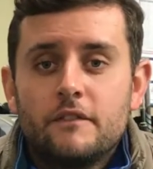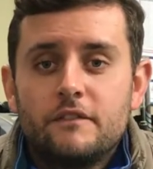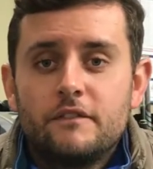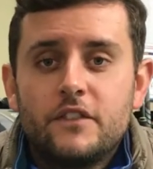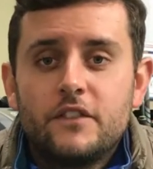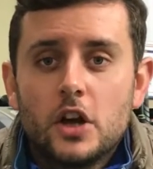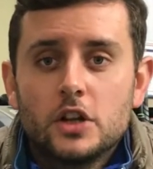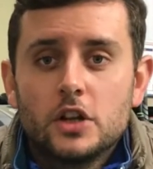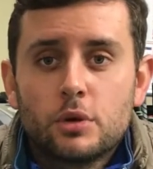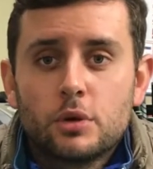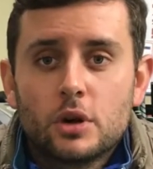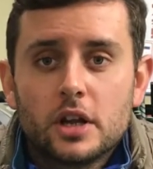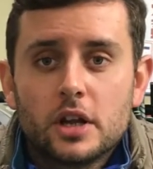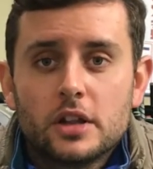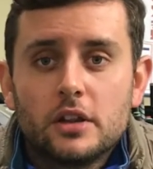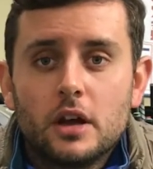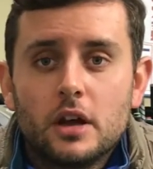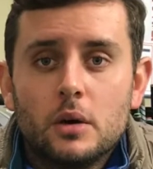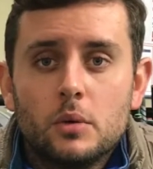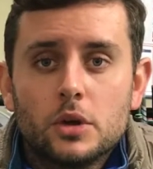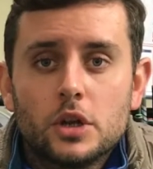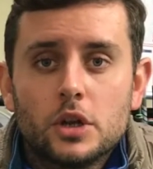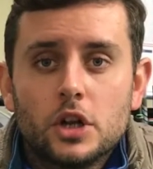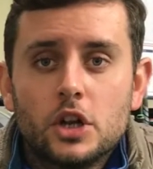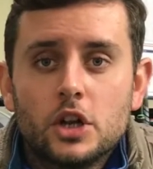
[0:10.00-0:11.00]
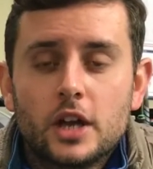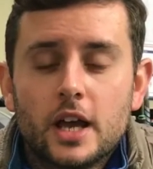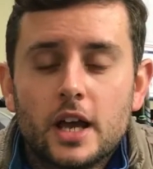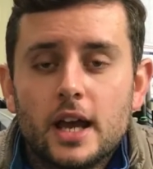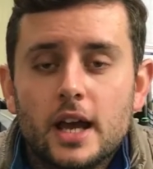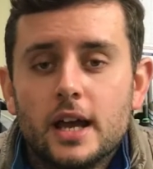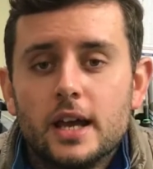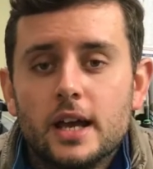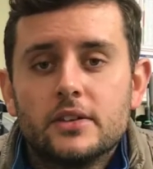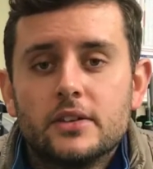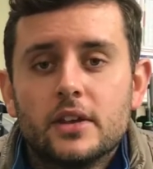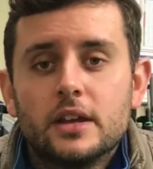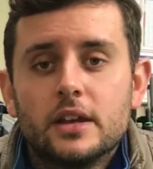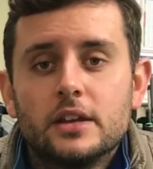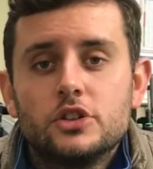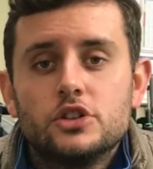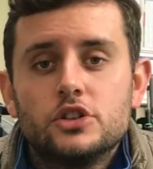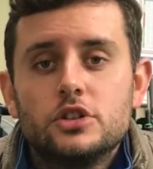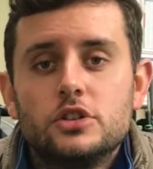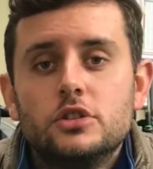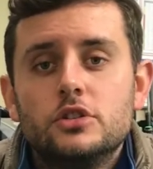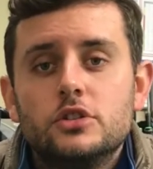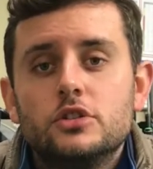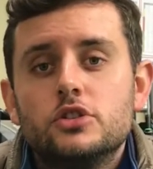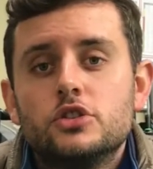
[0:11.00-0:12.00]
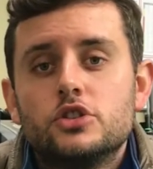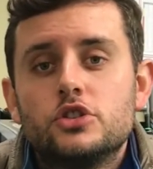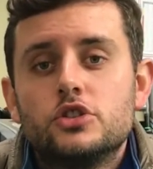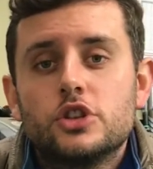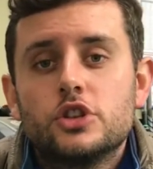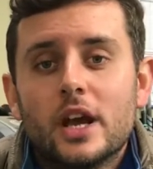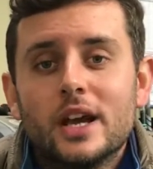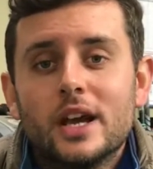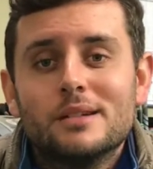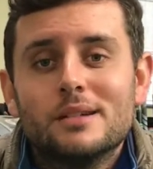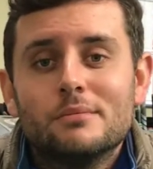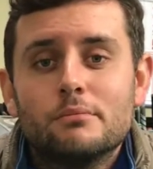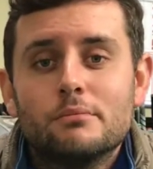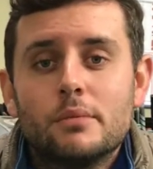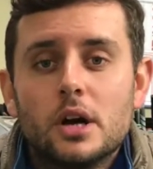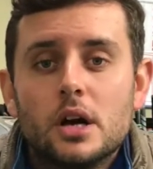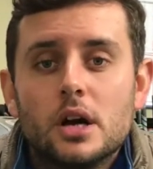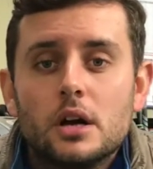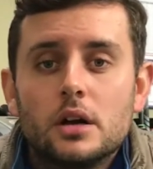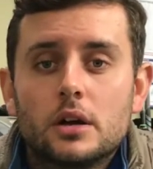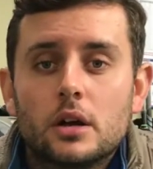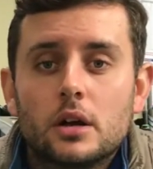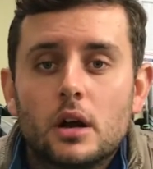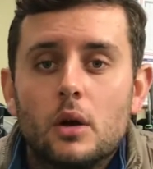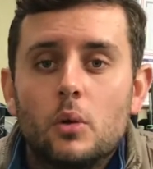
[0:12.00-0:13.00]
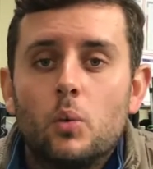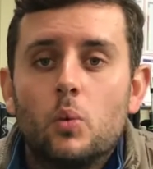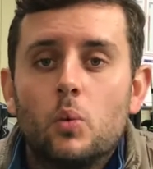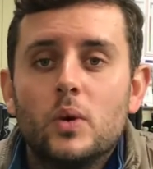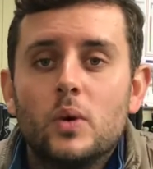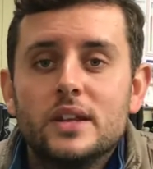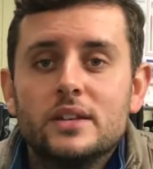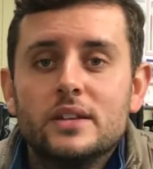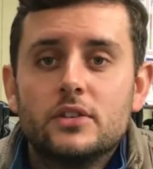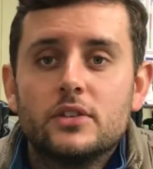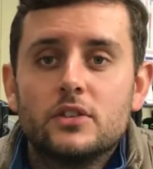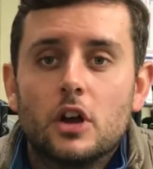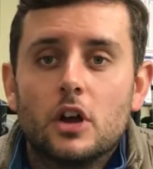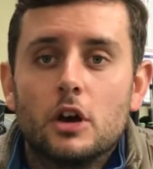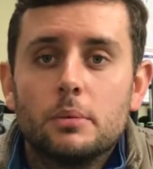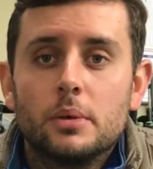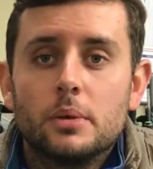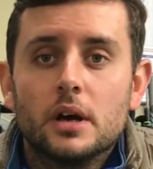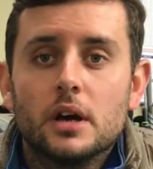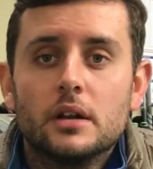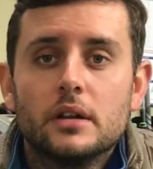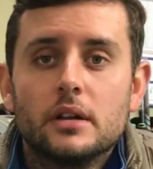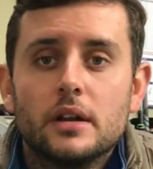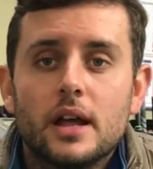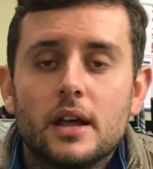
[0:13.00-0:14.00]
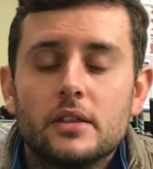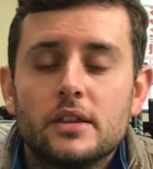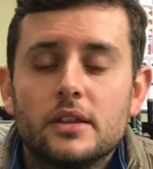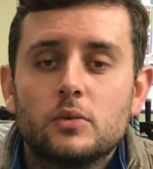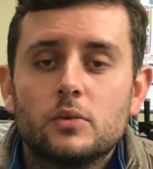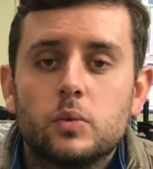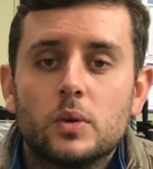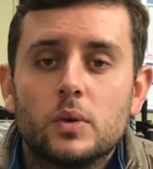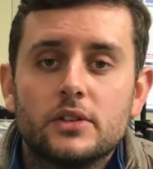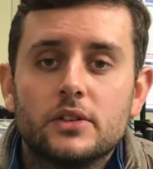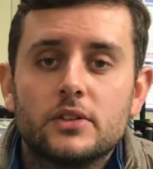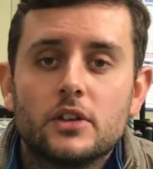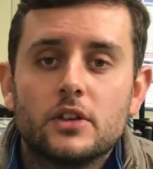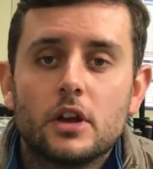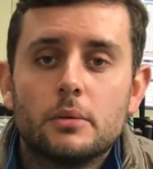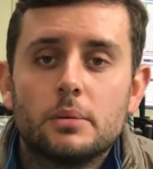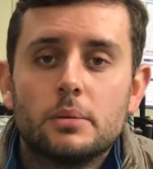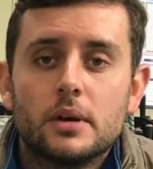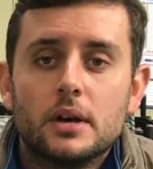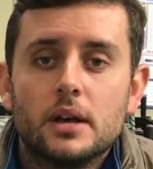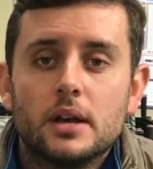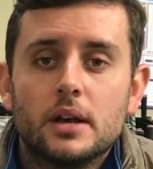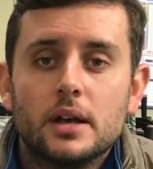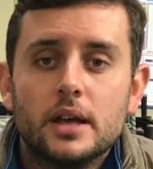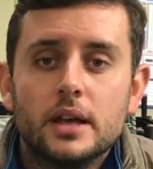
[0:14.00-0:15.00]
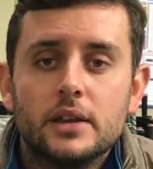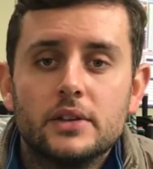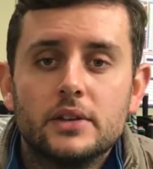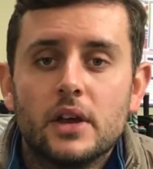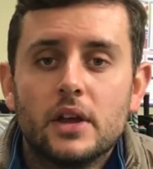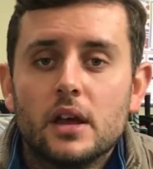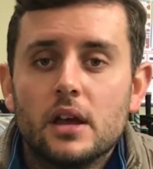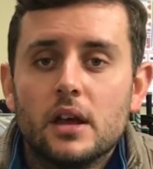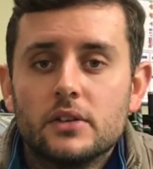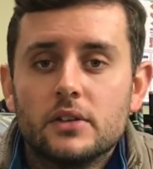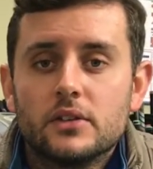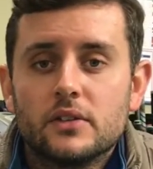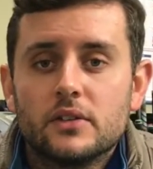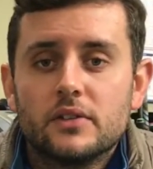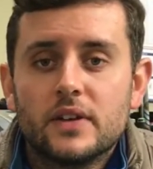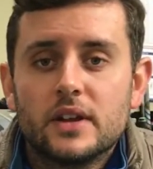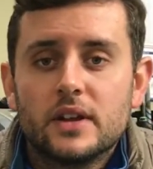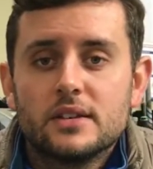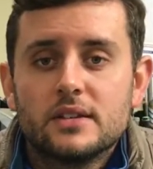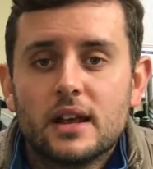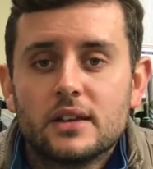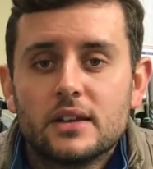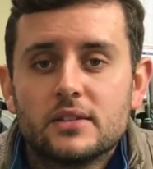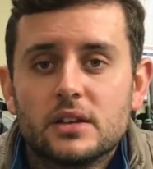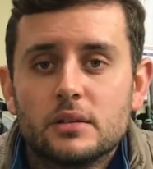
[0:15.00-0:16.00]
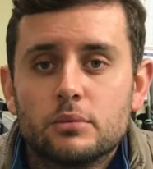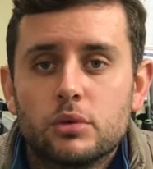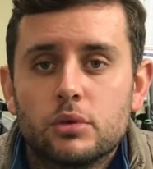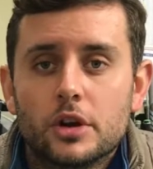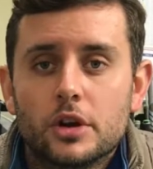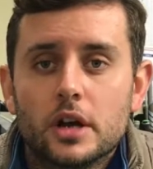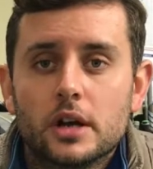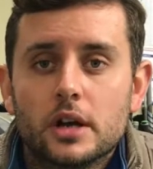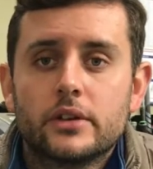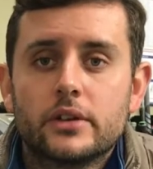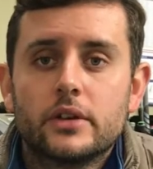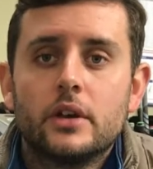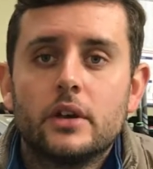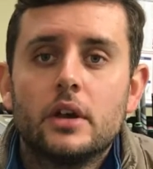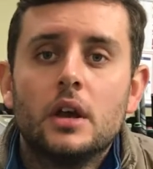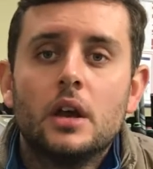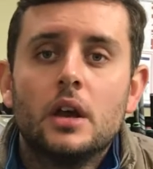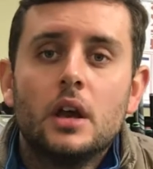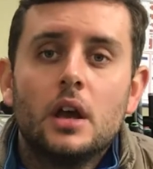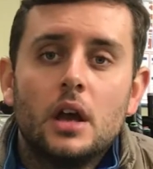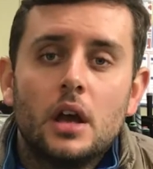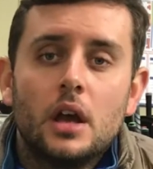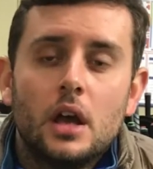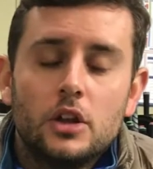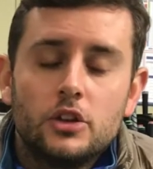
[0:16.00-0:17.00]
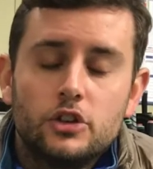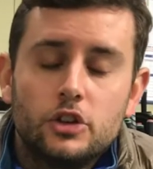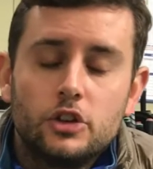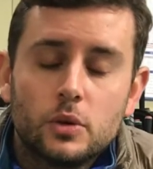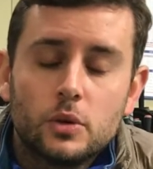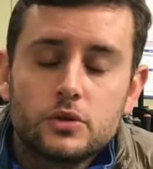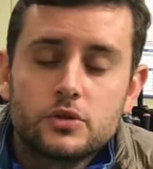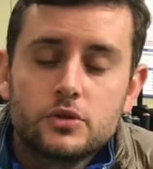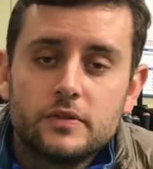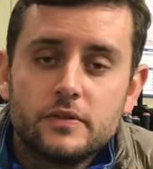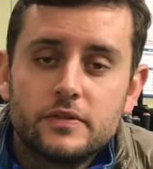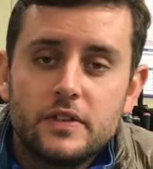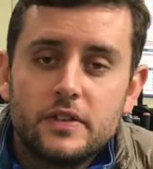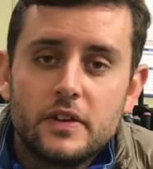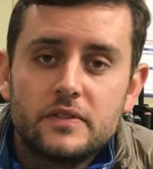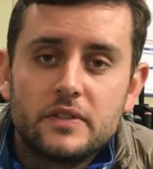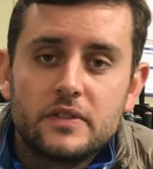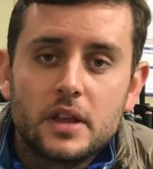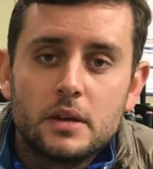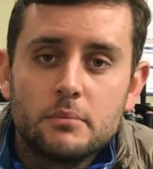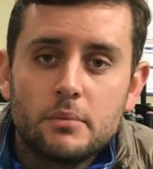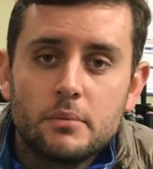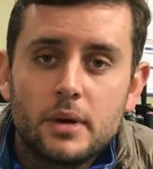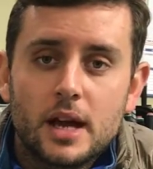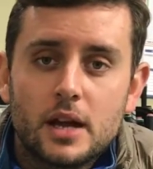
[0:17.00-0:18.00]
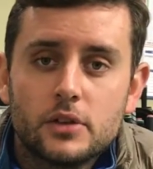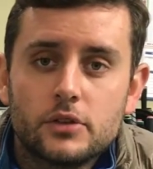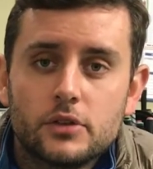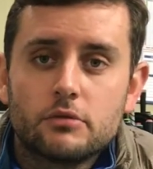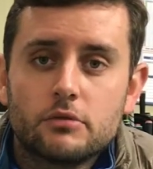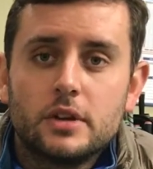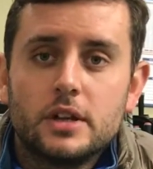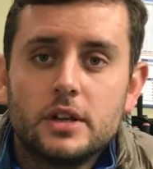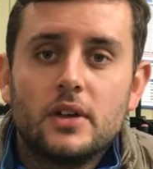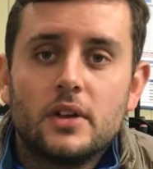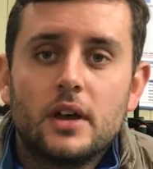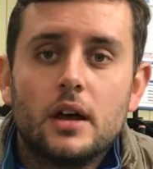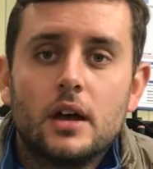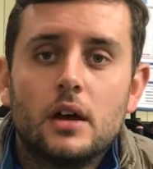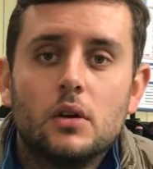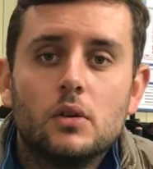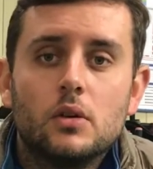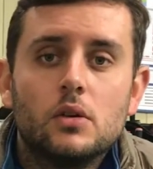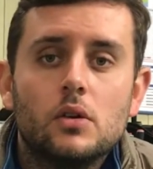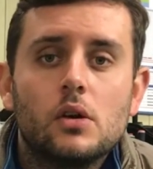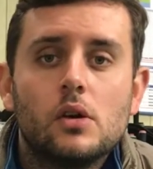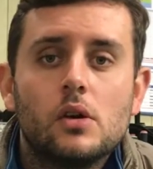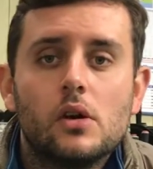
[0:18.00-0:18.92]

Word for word: First product that I wanna look at is a J Lindeberg Windstopper. Now this Windstopper is, uh, is a fantastic product. 215 pounds retail,